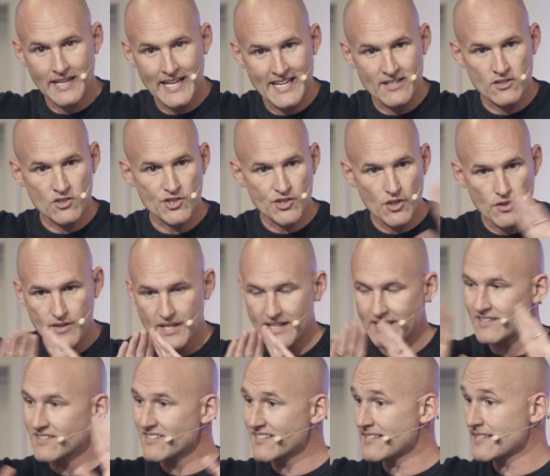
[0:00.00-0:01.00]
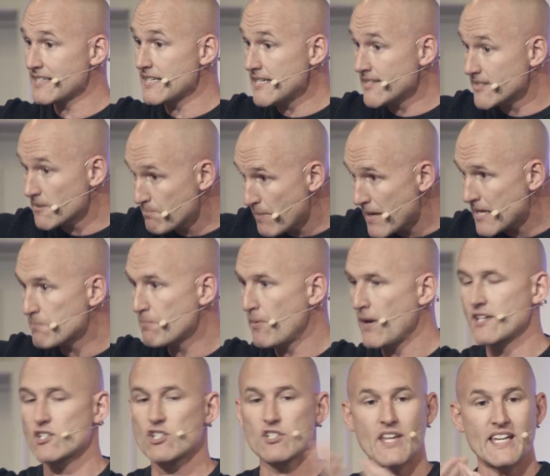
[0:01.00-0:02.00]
lens so they can see the big picture.